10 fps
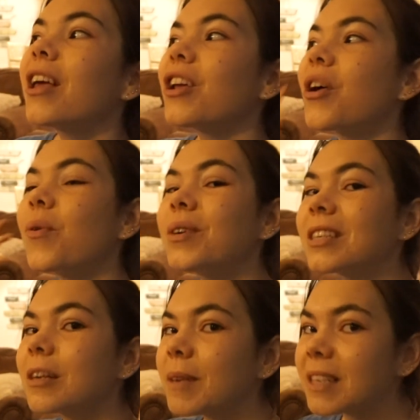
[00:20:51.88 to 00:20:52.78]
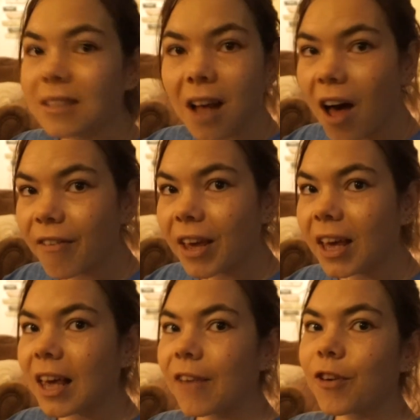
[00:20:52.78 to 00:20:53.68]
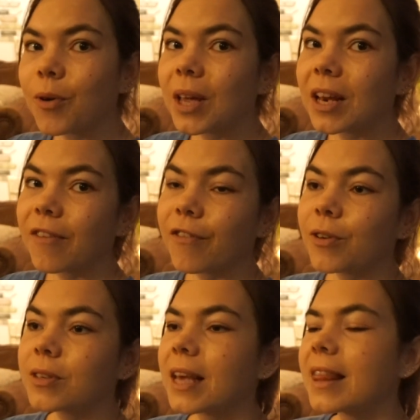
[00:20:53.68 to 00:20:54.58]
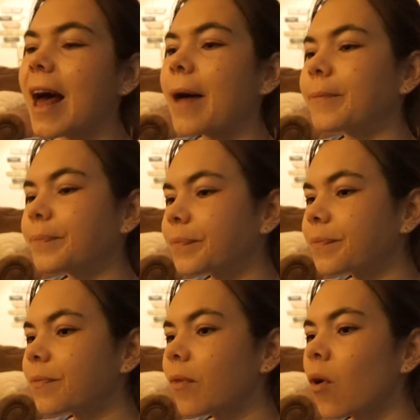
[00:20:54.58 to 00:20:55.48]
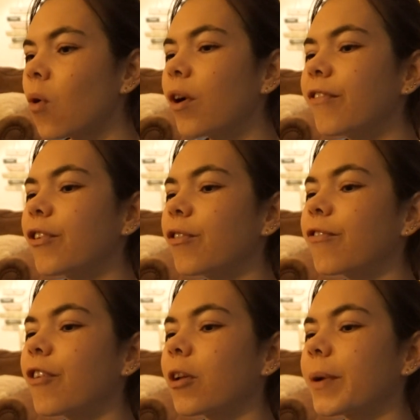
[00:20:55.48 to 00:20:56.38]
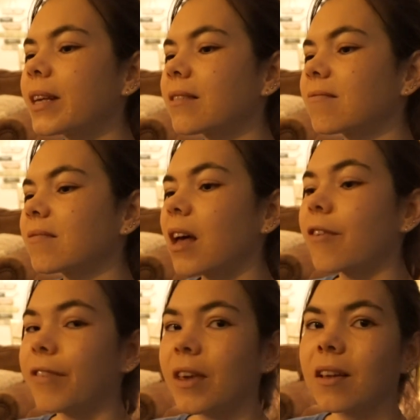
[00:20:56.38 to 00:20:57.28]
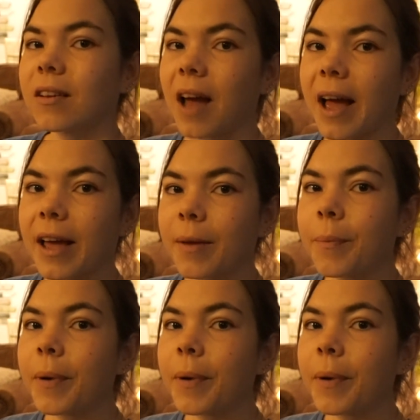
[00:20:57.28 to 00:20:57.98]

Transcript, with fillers: you're not always gonna be starving if you're eating foods like that or if you're following a vegan diet.